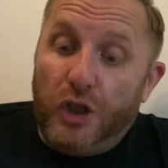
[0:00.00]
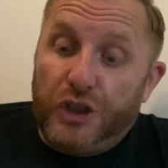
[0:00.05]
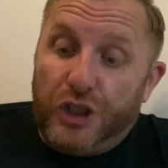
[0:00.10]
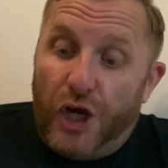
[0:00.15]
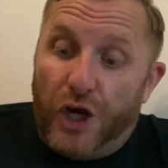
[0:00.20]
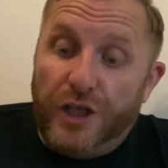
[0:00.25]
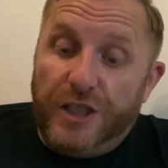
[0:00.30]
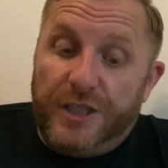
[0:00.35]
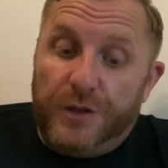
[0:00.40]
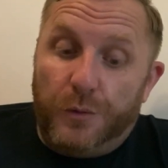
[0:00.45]

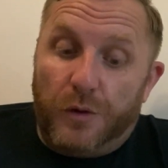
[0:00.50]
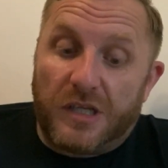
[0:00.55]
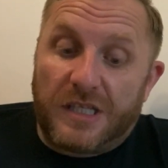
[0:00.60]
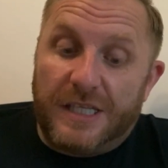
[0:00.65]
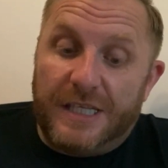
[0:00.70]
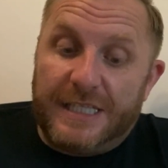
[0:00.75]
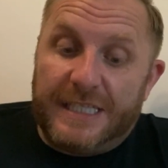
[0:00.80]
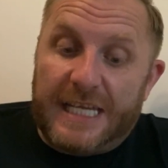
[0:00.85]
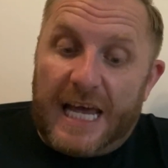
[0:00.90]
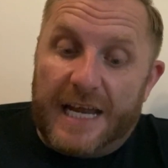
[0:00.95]
turned to us
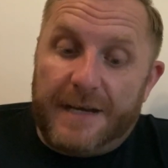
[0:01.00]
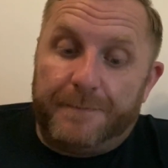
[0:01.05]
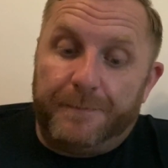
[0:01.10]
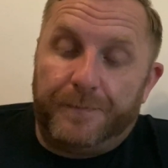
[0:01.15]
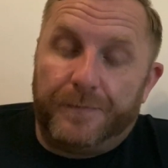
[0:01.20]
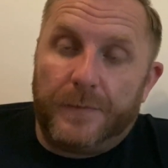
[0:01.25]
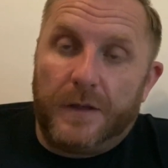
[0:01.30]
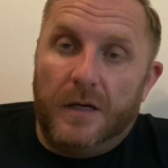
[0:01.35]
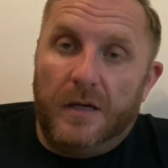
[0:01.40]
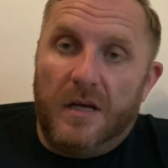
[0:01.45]
and said,
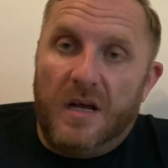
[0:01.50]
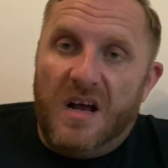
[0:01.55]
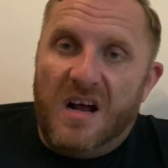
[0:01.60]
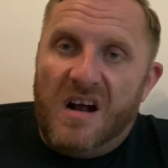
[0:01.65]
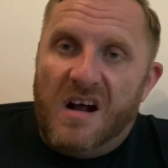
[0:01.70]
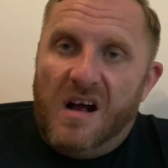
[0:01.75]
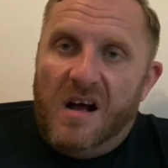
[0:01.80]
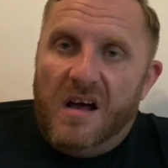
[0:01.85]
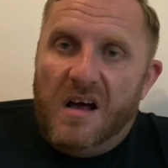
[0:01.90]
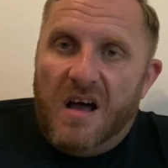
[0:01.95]

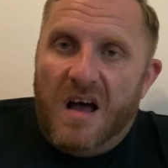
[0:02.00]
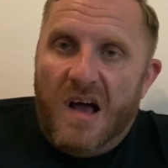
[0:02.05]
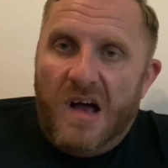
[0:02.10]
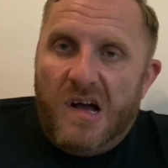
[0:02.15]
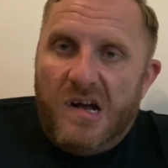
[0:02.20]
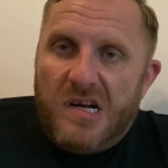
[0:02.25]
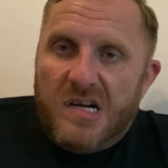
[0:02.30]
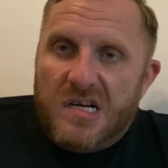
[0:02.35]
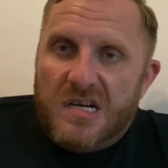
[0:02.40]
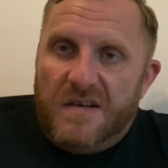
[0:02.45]

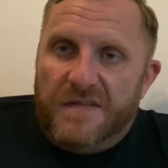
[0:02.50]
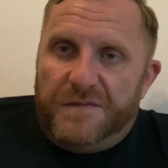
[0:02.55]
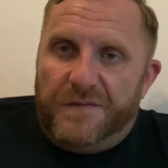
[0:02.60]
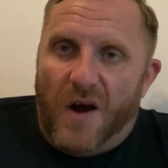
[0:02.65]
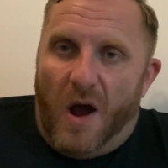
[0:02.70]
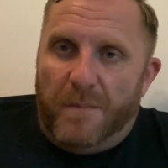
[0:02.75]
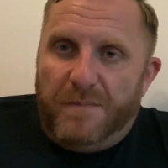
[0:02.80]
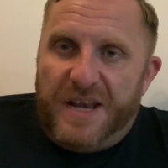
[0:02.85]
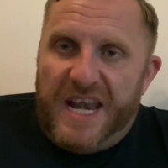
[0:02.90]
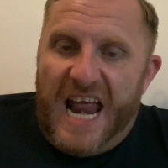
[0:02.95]

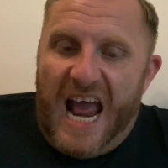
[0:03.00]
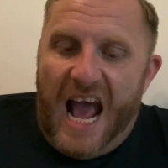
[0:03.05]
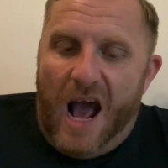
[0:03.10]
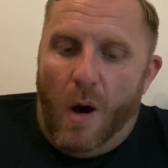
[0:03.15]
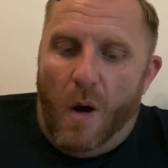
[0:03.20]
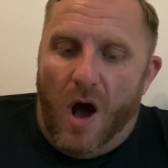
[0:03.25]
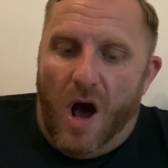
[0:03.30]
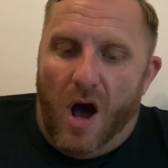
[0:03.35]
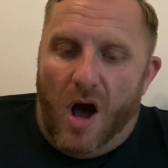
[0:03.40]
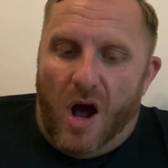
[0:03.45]
From now
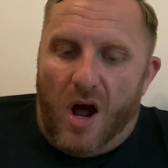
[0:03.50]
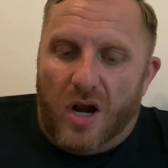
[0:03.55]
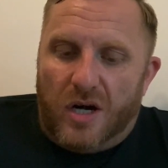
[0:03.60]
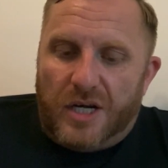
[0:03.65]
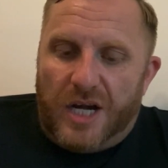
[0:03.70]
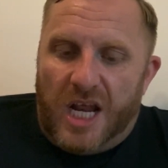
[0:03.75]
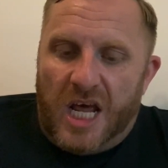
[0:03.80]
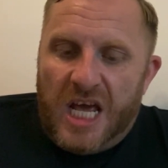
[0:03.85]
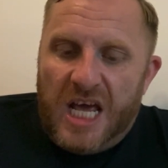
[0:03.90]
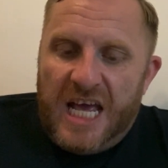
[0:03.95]

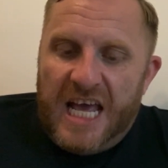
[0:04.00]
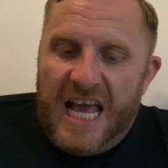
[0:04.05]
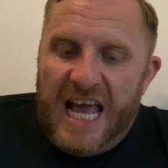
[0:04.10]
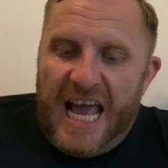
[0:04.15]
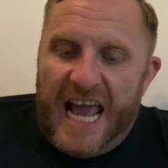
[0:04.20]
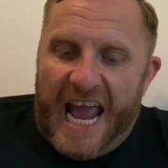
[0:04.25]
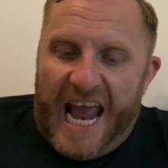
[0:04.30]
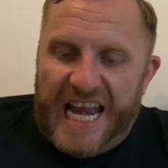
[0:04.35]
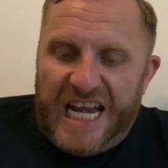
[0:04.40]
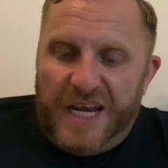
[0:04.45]
on,
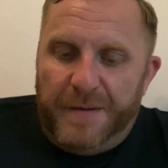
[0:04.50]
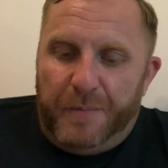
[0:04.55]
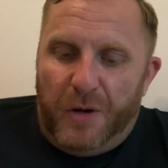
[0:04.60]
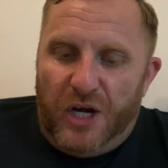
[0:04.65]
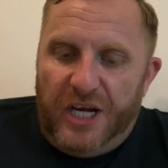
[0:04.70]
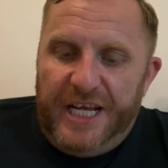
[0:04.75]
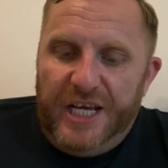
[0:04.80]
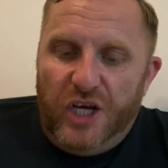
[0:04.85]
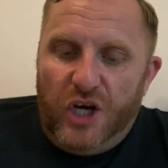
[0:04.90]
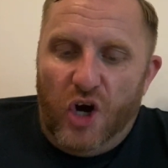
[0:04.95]

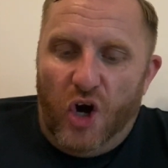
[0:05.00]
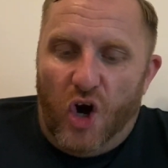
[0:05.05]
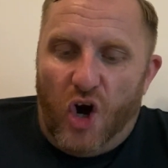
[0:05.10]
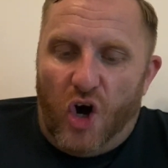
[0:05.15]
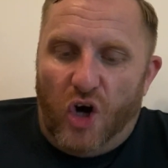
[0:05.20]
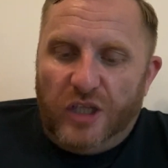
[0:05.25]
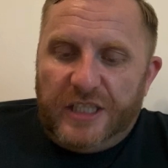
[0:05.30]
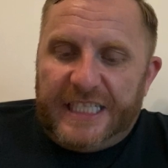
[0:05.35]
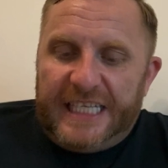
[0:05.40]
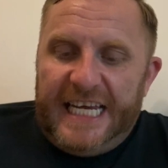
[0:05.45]
anybody
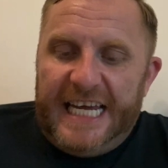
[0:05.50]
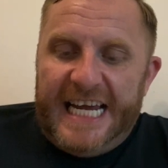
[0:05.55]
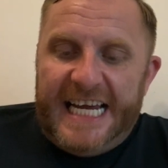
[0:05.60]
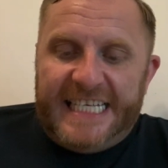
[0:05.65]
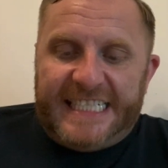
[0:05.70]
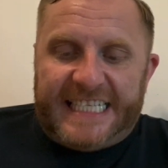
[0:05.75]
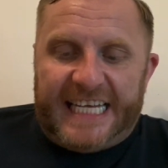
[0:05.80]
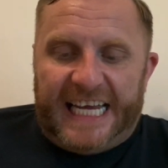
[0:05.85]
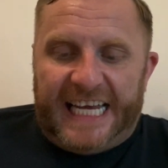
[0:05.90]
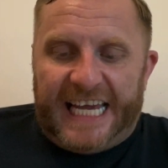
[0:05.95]
caught
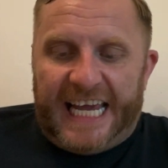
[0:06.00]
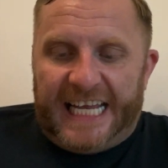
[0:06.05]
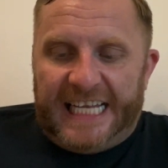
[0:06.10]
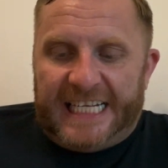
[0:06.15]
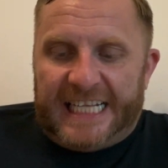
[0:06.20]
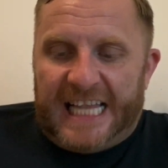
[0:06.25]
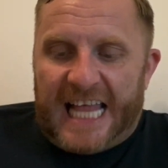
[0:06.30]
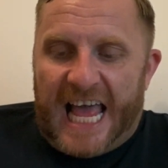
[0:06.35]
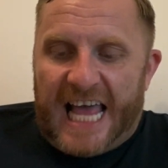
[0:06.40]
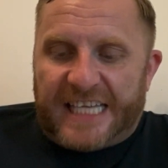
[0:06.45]
eating in
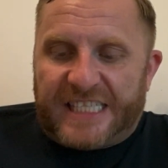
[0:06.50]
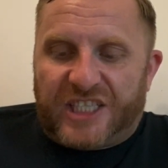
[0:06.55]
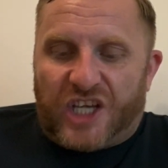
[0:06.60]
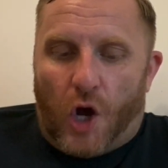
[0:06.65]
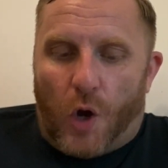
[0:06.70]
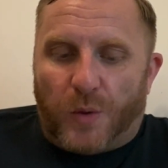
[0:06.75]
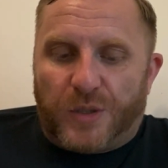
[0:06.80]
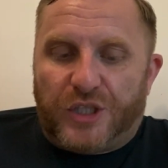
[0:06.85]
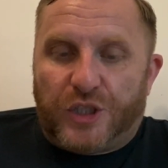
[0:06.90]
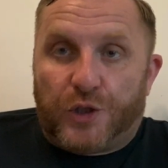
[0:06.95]
class
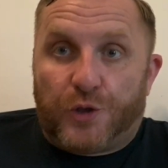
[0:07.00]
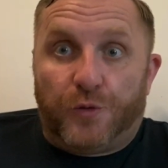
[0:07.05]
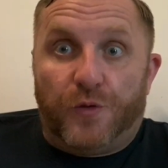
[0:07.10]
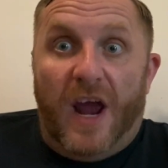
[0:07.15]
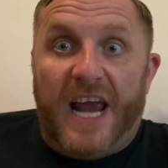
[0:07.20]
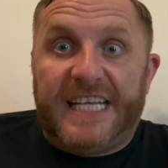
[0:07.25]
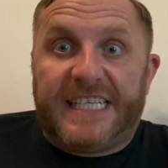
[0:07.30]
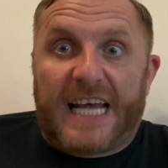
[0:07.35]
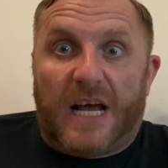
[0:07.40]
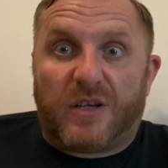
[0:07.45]
goes
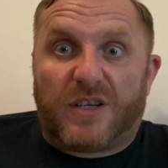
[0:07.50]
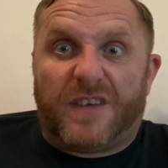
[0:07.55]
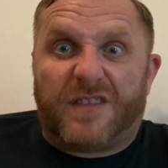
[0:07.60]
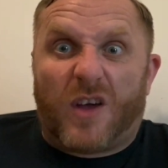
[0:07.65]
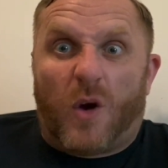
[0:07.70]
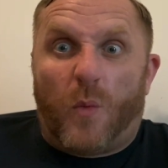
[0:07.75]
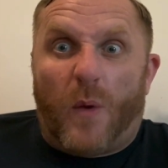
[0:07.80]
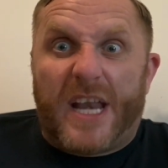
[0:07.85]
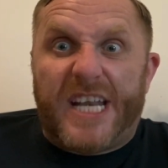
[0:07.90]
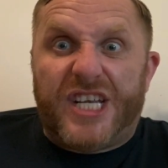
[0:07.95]
straight out of
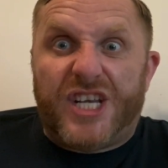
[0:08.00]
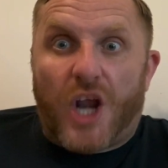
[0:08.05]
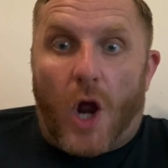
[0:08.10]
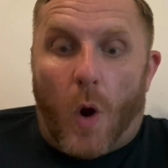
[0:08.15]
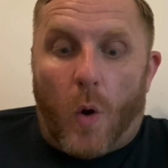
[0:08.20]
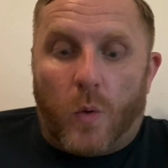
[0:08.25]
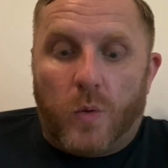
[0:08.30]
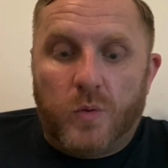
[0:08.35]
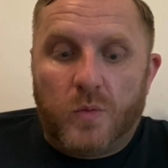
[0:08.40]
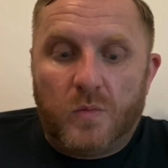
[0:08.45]
the
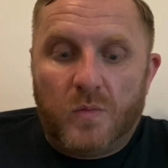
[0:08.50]
window.